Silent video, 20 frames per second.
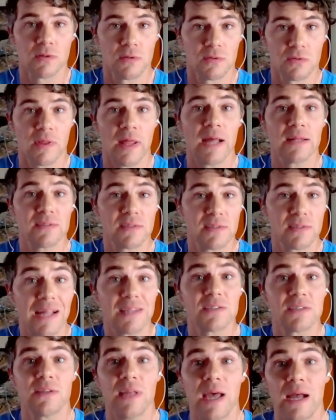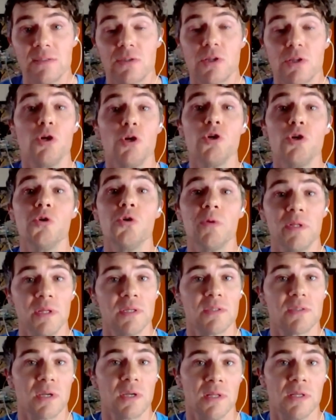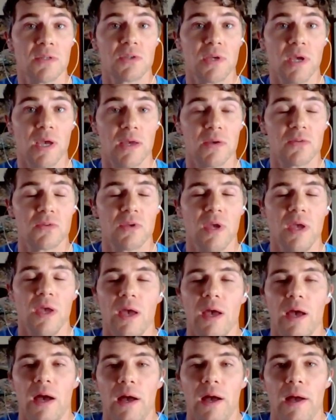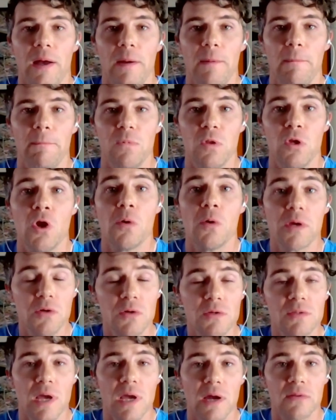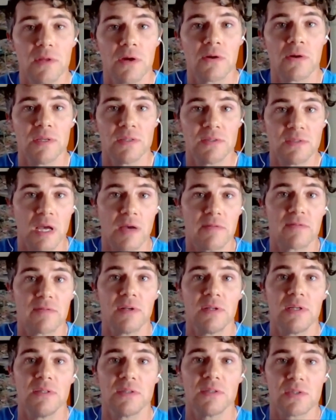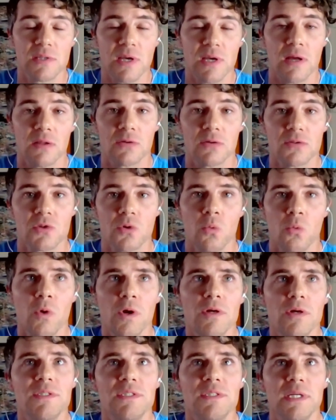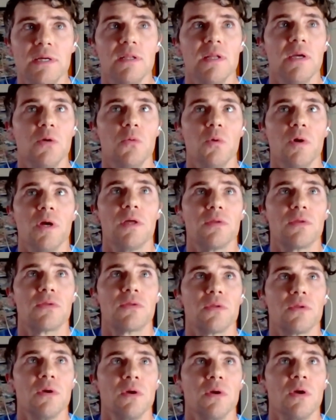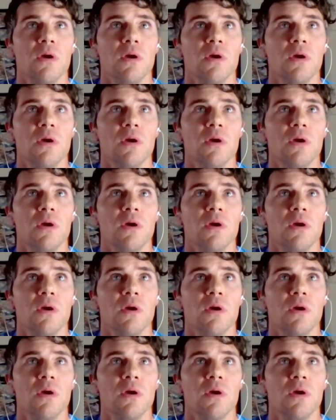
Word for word: So that's that's that's the who gotcha. in this in this case. Um, knowing who's out there is definitely the sellers. We're dealing with.